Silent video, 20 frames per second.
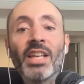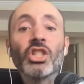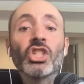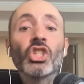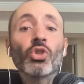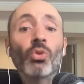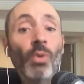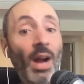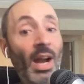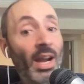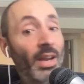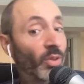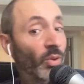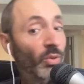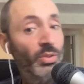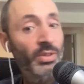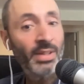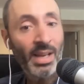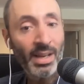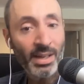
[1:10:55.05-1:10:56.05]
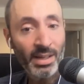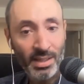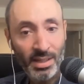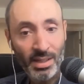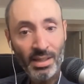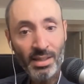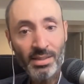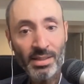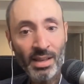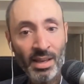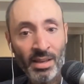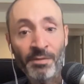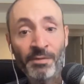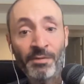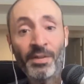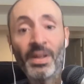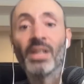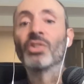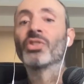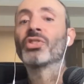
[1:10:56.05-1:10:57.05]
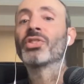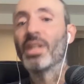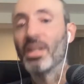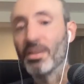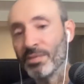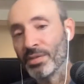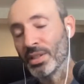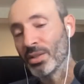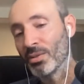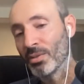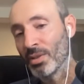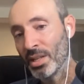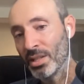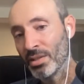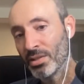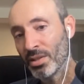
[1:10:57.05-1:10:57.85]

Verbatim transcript: try those techniques and fail safely, right?